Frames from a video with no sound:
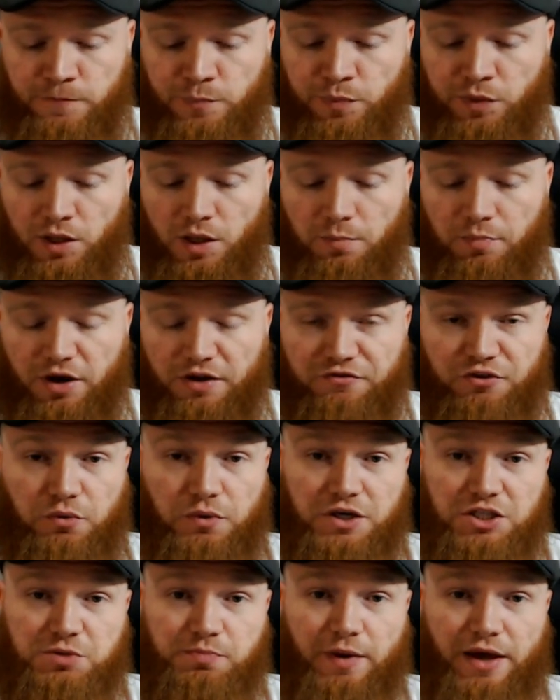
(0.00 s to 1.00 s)
But if you want
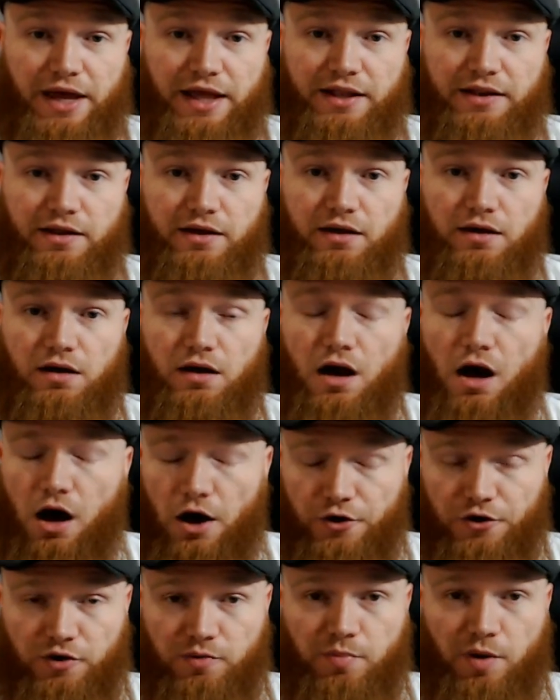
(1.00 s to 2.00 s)
to spend
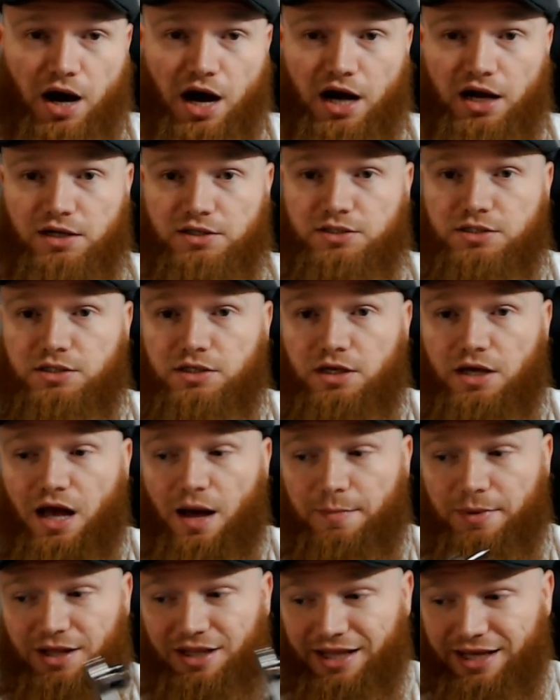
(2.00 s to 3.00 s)
$100, I'm
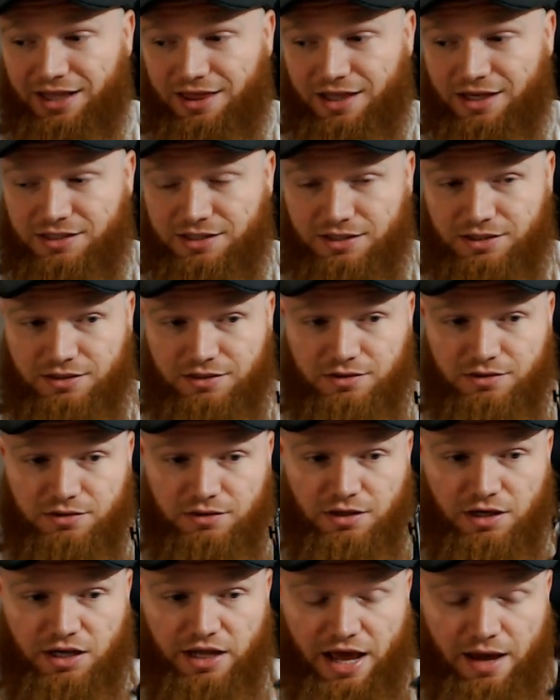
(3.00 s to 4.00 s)
going to link this
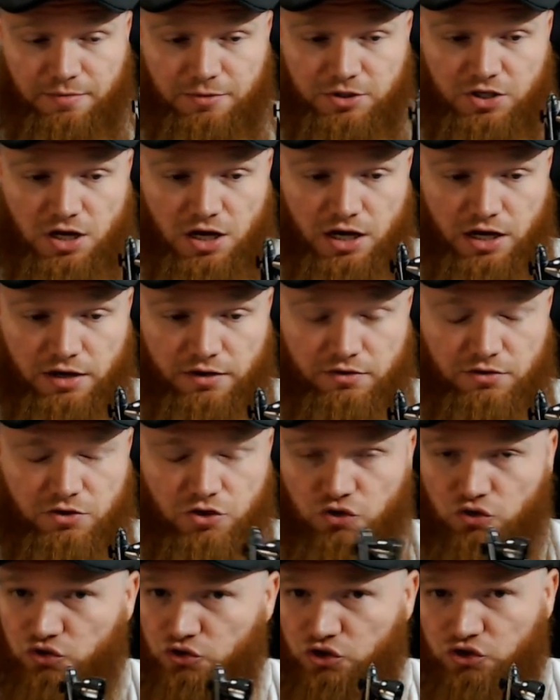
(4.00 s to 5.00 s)
in Amazon
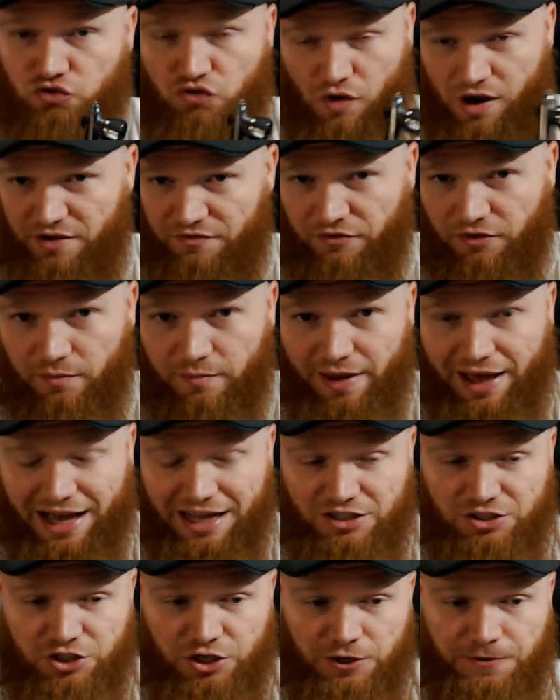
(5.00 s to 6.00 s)
to straight from
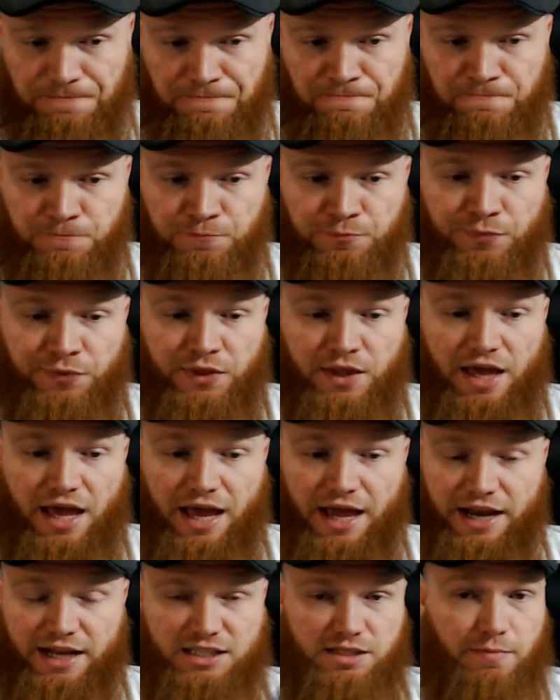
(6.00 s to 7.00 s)
Badger,
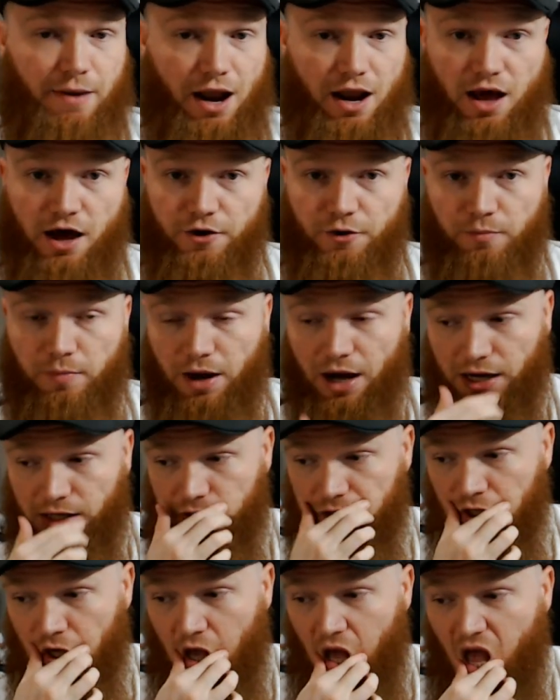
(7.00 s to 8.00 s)
and it's about
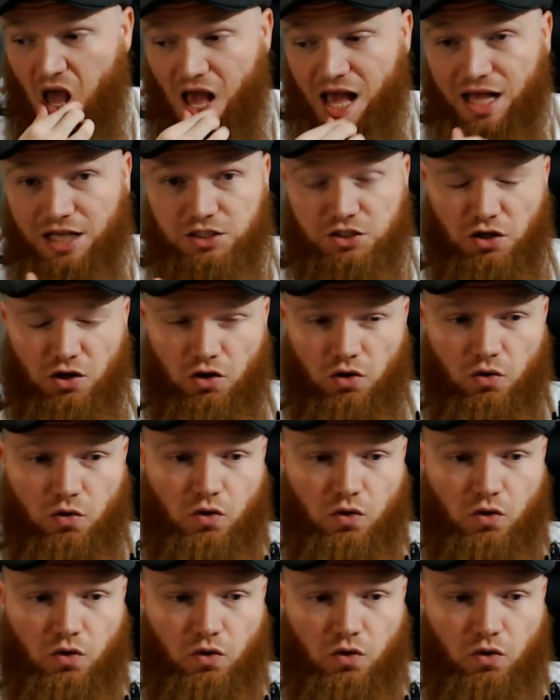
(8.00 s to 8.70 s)
$100. So